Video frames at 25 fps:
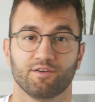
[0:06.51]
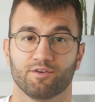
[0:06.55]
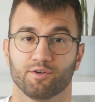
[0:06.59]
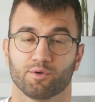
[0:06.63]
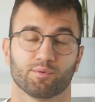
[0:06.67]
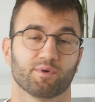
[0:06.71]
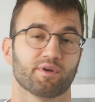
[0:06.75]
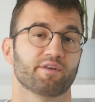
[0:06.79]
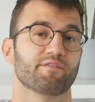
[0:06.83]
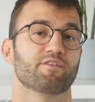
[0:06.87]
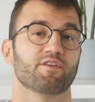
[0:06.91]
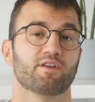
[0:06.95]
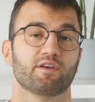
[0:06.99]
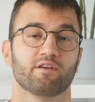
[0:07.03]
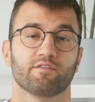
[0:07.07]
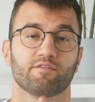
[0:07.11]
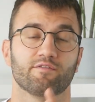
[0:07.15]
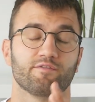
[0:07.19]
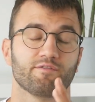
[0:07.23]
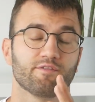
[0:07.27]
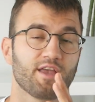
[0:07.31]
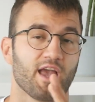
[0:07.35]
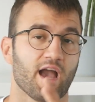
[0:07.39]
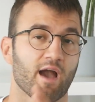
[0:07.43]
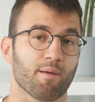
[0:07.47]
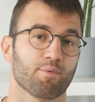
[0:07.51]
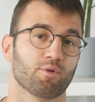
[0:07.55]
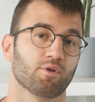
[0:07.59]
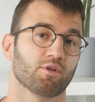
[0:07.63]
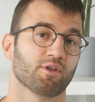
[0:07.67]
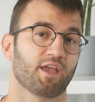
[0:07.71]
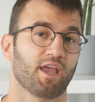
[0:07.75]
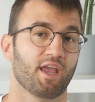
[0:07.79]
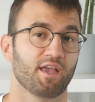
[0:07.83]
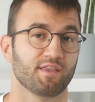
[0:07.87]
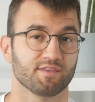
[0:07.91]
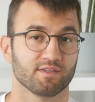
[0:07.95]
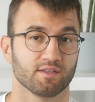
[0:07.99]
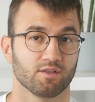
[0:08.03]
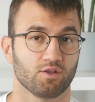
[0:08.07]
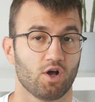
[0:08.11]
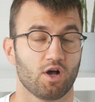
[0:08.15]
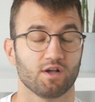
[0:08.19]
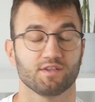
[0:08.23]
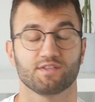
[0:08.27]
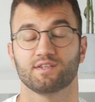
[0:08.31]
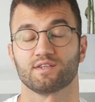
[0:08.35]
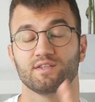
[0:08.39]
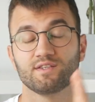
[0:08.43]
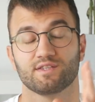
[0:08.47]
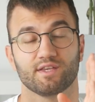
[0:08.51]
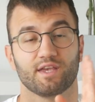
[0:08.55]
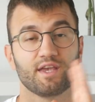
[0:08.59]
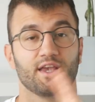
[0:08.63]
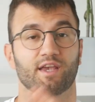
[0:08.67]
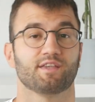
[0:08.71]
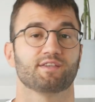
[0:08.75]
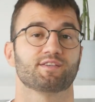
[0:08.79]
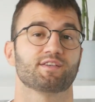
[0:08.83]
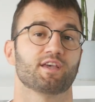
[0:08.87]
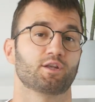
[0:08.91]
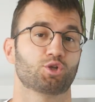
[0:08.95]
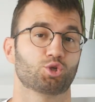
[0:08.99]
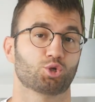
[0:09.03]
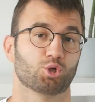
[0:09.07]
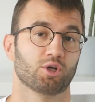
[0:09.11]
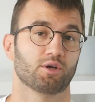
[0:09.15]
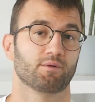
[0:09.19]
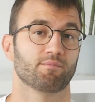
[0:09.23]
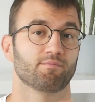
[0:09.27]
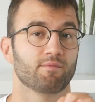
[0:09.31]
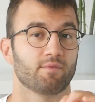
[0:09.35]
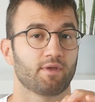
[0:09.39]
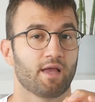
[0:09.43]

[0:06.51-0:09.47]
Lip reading: derivative, capital gains and losses, etc.